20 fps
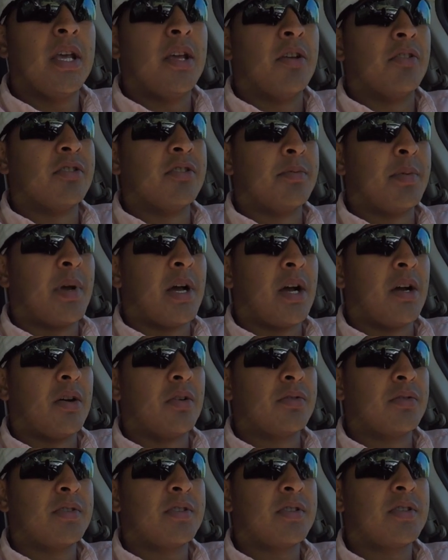it was
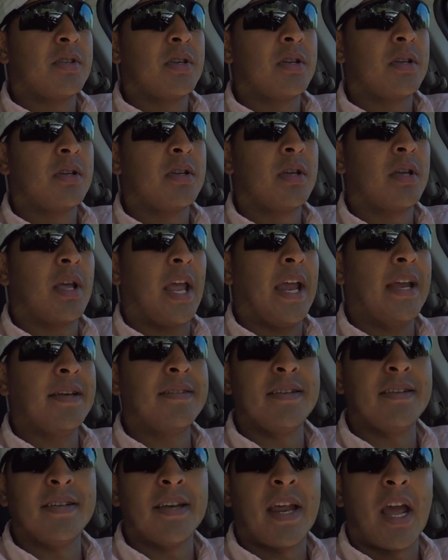about
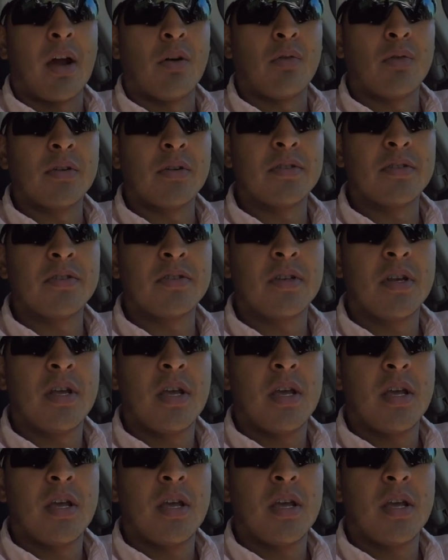18 hours.